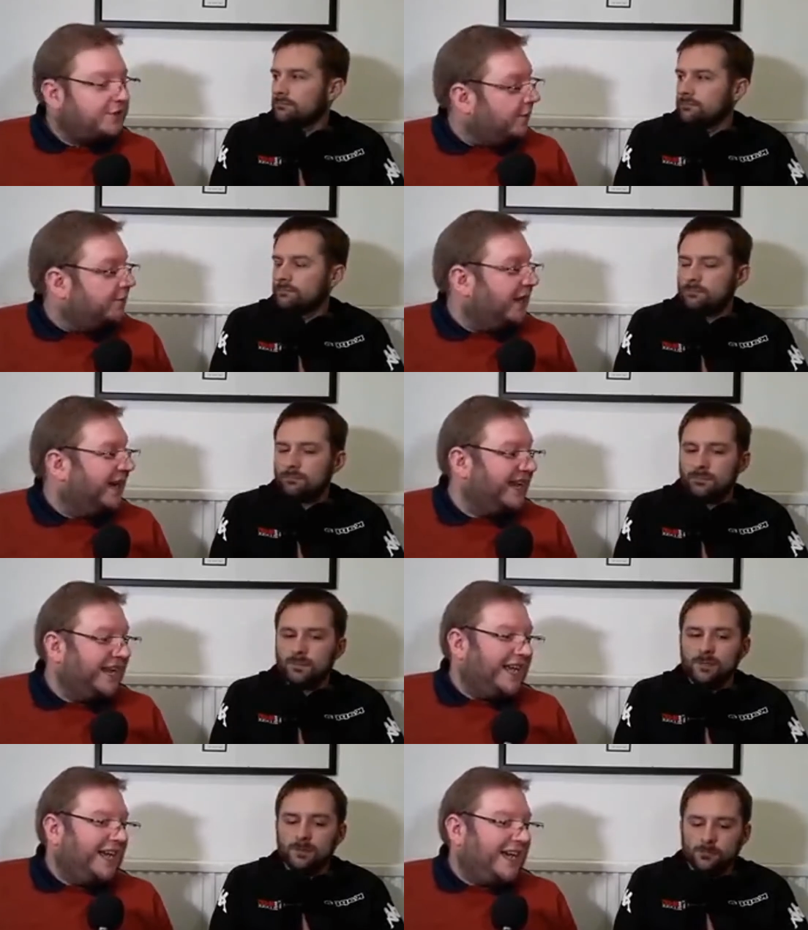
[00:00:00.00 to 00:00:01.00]
Speaker 1: reserves in.
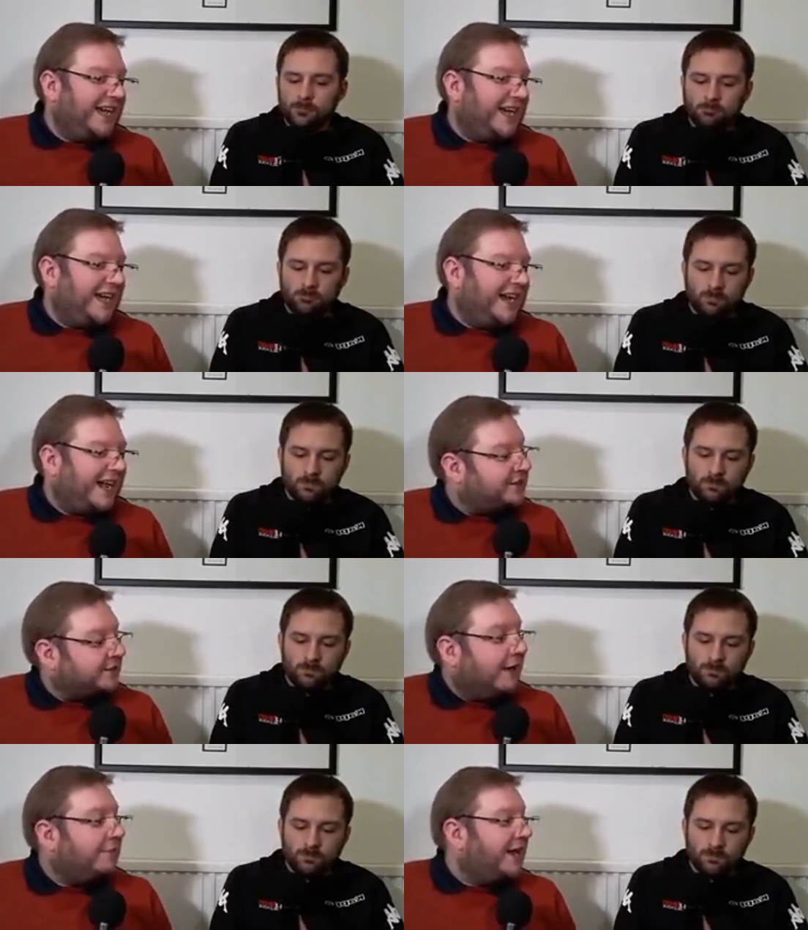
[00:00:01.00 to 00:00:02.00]
Yeah. And I'd
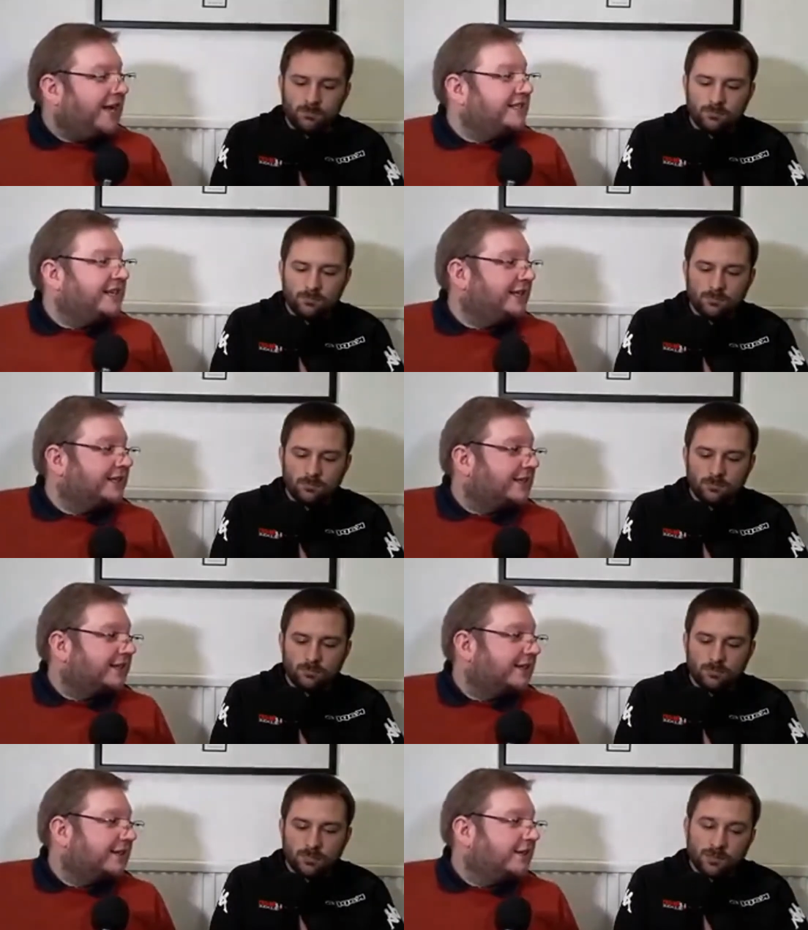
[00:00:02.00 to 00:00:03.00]
scrap the 19s
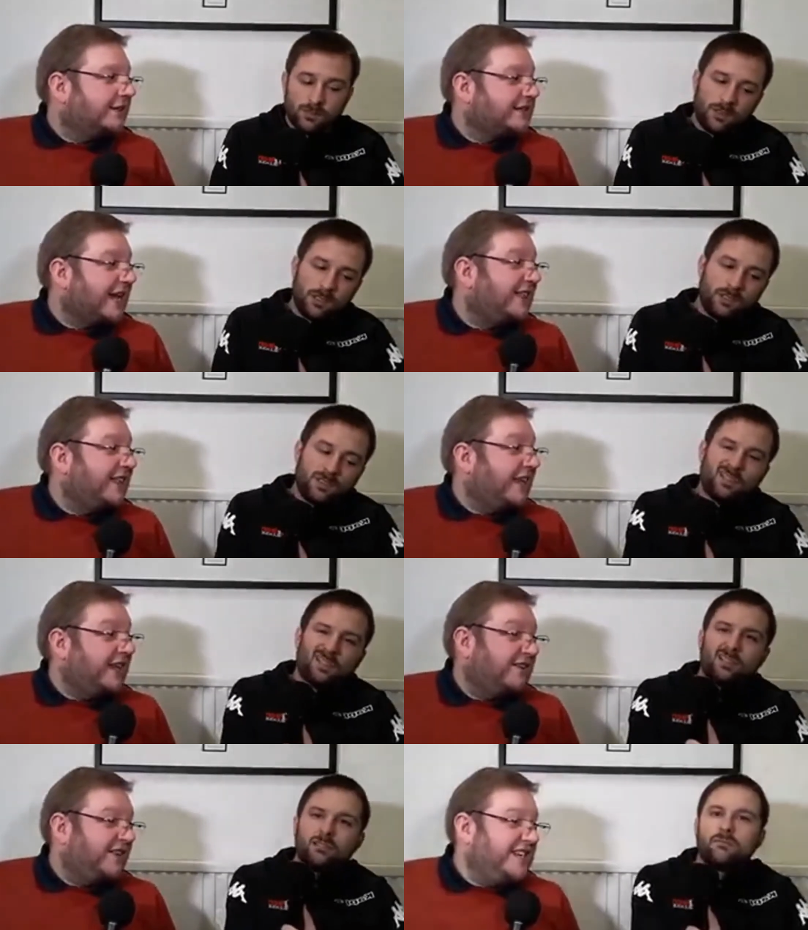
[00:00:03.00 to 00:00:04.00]
because I think
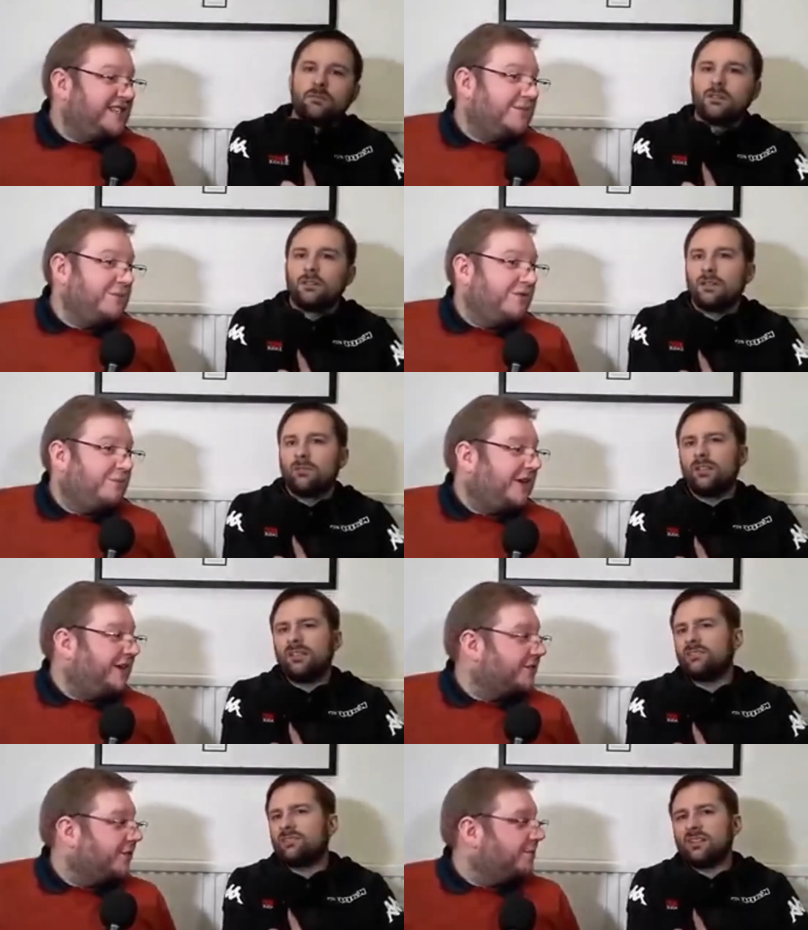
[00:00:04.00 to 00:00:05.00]
that you could easily move. Well,
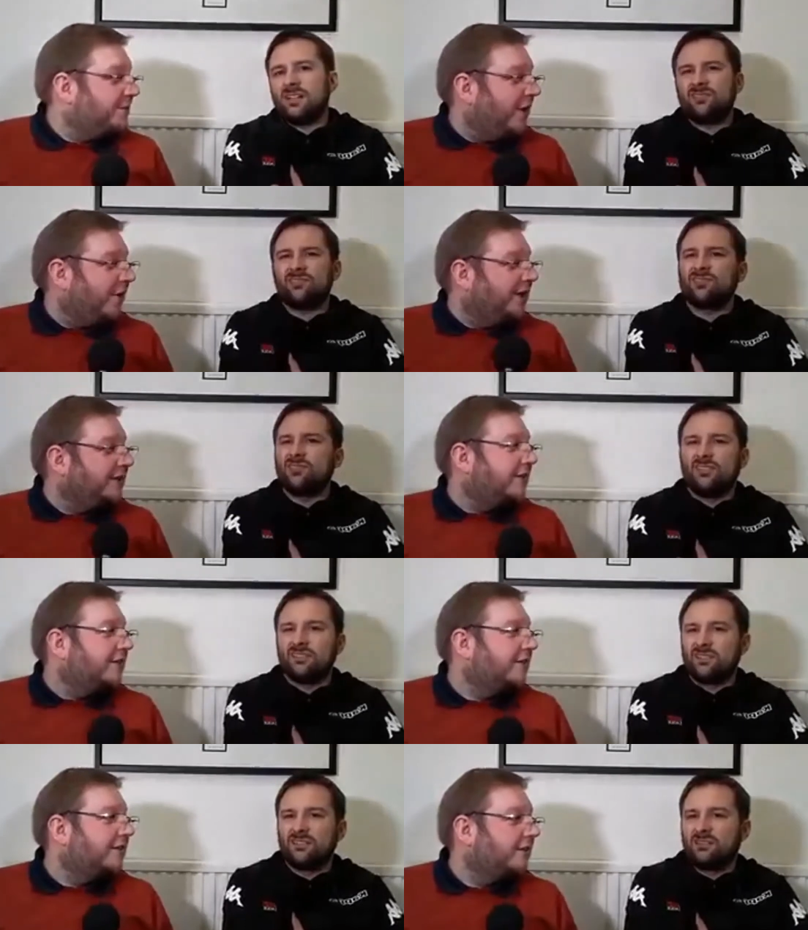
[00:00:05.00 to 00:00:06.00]
I just, up, I just
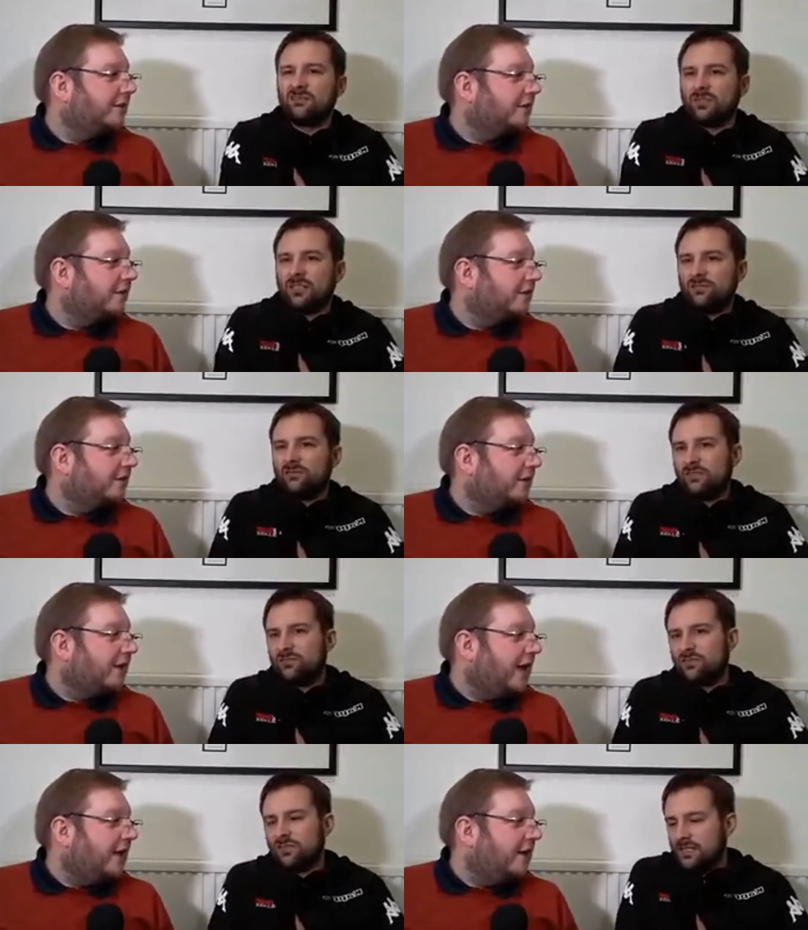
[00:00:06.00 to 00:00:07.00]
sort
Speaker 2: of think, why don't
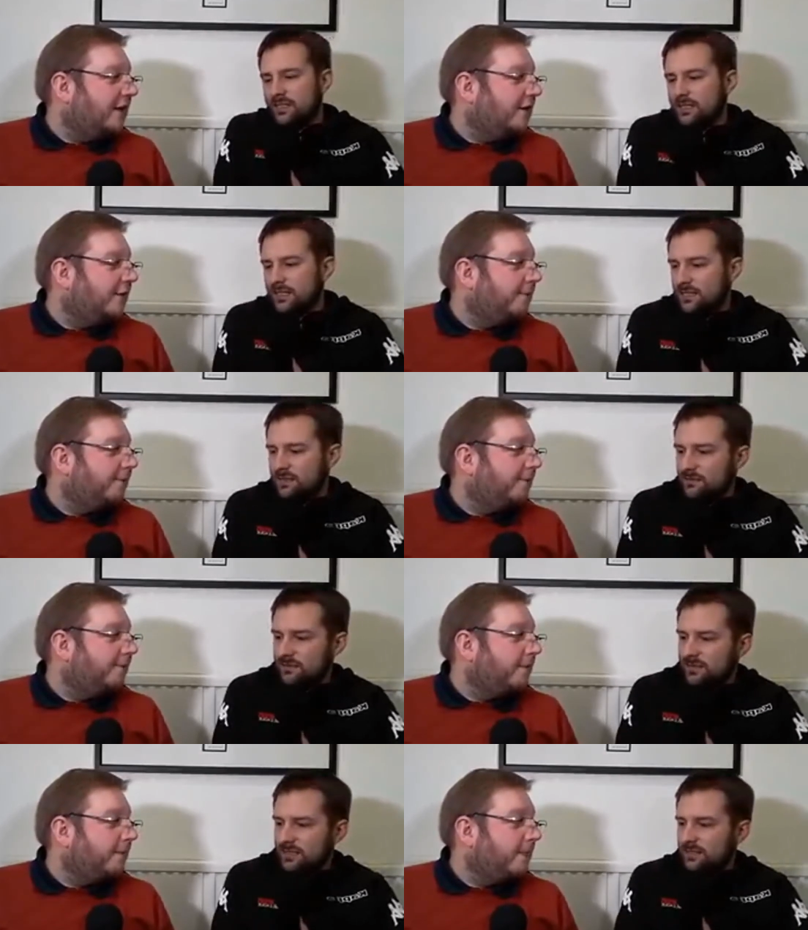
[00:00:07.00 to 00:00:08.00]
they just let
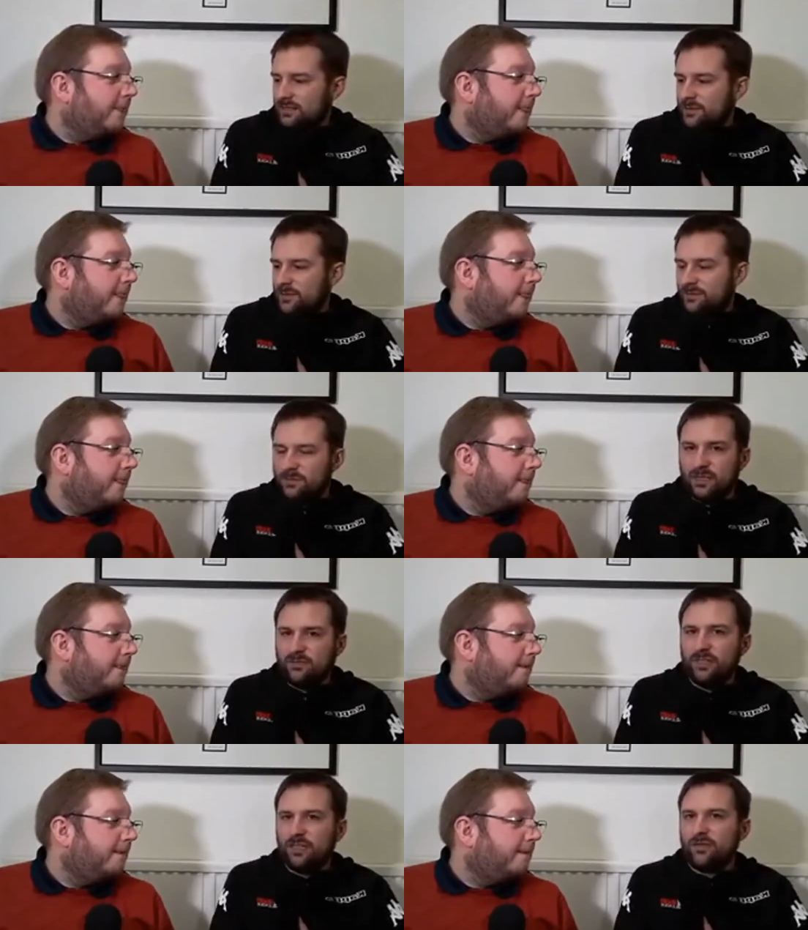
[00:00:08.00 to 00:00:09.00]
let them
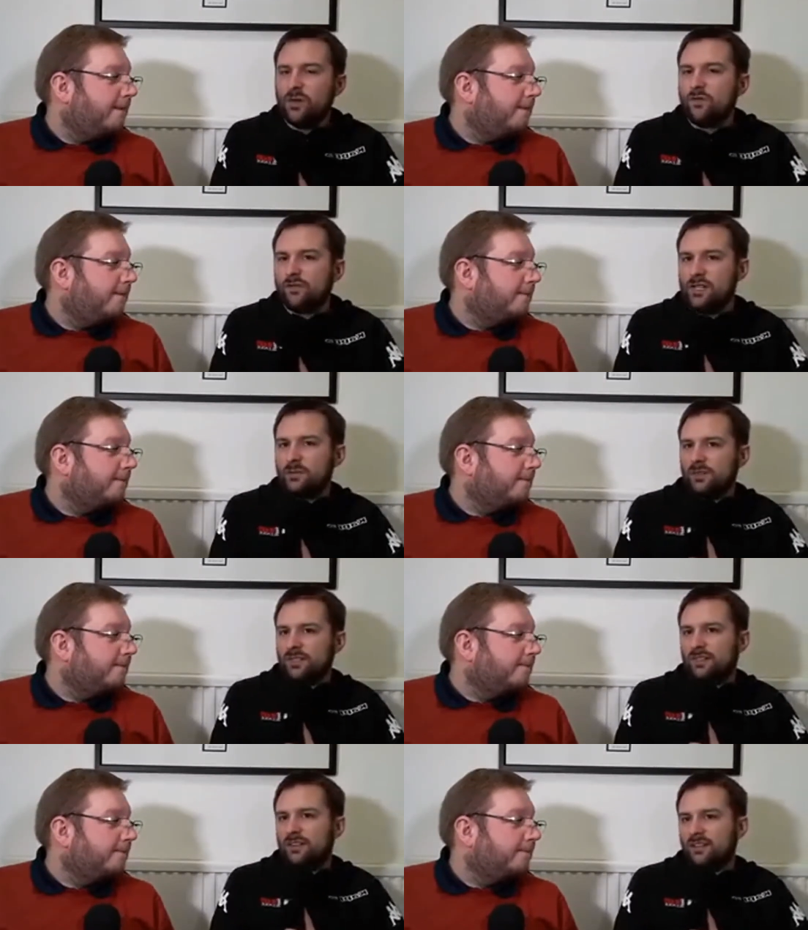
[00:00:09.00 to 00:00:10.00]
have like overage
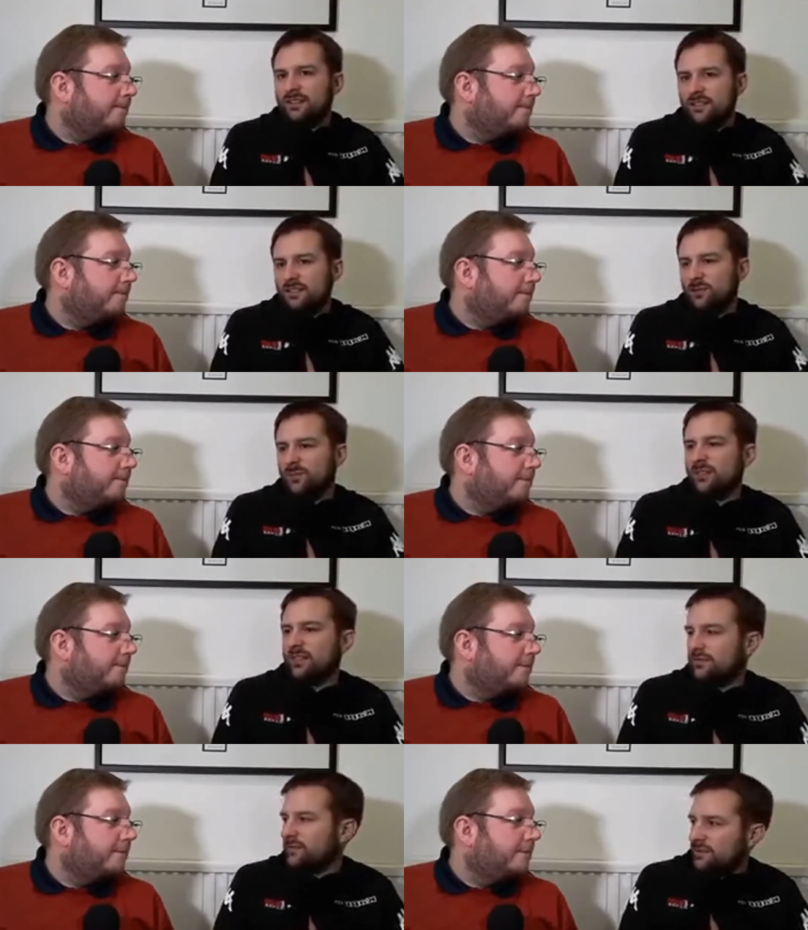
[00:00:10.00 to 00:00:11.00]
players in the 19, you know,
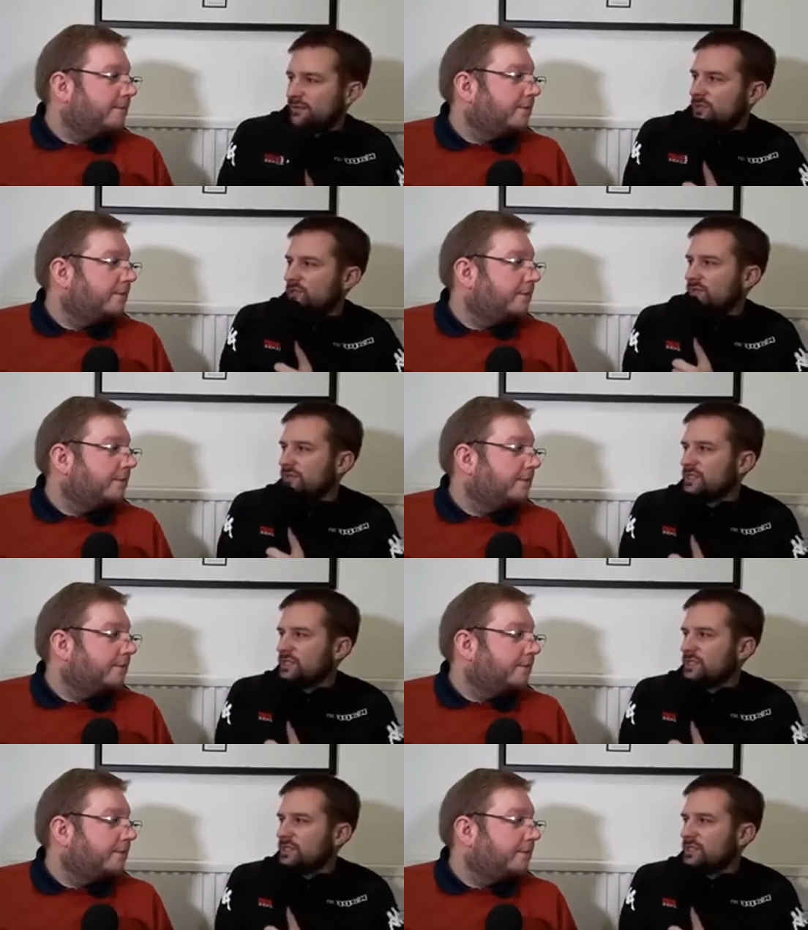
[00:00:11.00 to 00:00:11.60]
play like three or four